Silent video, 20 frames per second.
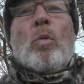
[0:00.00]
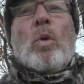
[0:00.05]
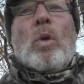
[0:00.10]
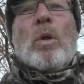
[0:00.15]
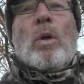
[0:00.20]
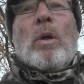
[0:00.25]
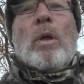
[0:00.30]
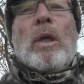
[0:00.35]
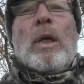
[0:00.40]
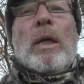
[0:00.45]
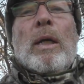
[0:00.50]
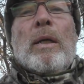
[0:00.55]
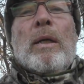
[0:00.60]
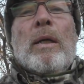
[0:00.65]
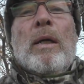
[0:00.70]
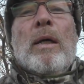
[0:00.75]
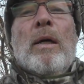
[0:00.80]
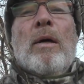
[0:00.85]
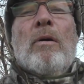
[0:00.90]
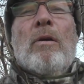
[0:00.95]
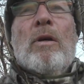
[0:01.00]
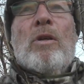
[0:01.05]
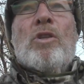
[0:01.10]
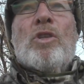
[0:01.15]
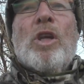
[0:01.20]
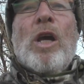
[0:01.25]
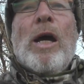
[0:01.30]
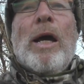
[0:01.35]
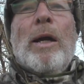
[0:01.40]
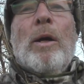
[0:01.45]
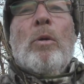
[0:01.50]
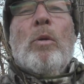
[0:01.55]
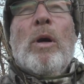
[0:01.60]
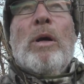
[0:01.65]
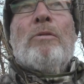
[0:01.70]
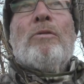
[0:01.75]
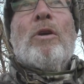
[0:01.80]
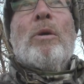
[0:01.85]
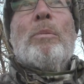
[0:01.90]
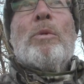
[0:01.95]
were uh, shying
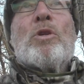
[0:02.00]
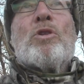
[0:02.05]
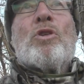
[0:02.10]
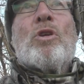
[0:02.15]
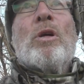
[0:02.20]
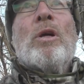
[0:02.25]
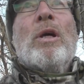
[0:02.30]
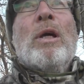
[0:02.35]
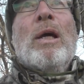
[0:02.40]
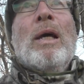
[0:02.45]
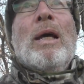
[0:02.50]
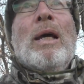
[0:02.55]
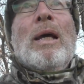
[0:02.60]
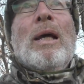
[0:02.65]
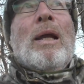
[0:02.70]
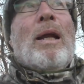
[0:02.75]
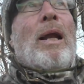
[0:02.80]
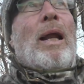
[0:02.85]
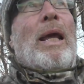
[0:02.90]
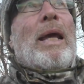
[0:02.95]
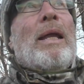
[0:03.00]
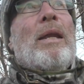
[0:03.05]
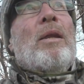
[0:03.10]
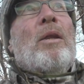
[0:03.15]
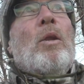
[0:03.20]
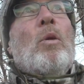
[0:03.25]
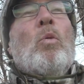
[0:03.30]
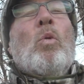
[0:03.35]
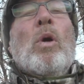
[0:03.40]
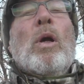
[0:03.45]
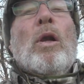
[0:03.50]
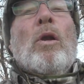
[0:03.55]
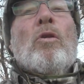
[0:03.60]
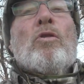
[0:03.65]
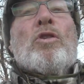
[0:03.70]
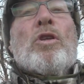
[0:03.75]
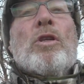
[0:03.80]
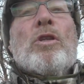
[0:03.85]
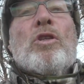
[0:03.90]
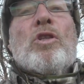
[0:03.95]
away from us laying in the
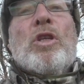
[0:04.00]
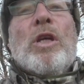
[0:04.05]
willows on the